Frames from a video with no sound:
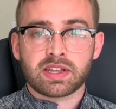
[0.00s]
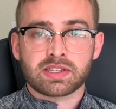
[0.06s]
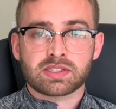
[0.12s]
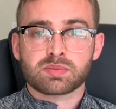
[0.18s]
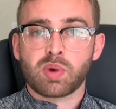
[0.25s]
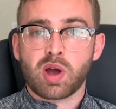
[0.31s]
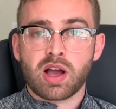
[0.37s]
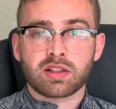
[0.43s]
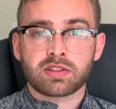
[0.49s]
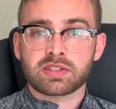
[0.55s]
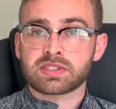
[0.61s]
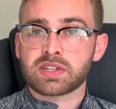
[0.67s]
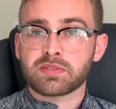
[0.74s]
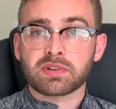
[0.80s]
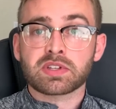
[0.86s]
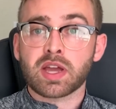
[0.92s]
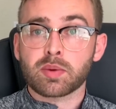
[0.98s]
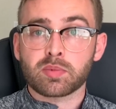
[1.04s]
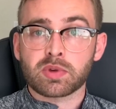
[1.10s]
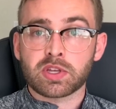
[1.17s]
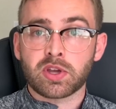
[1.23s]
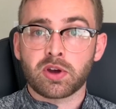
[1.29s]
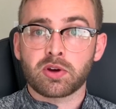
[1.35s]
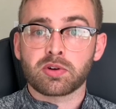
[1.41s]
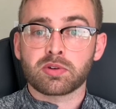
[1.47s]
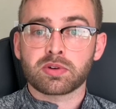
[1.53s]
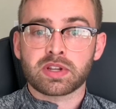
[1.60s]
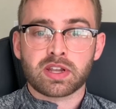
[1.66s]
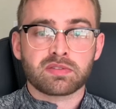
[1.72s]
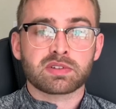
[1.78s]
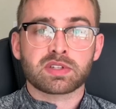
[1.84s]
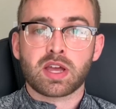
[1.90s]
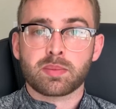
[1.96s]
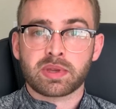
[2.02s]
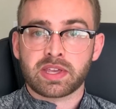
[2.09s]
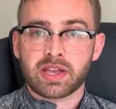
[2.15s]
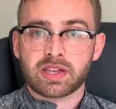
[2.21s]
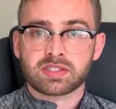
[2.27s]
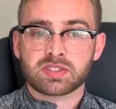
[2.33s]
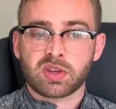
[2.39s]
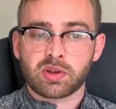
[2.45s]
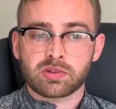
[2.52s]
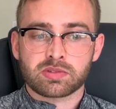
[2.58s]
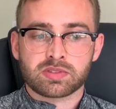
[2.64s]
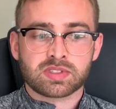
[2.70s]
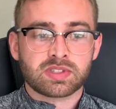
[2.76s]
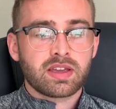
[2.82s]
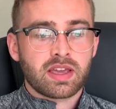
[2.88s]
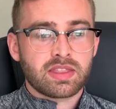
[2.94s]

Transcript: and spotless every time we go and every time a guest goes.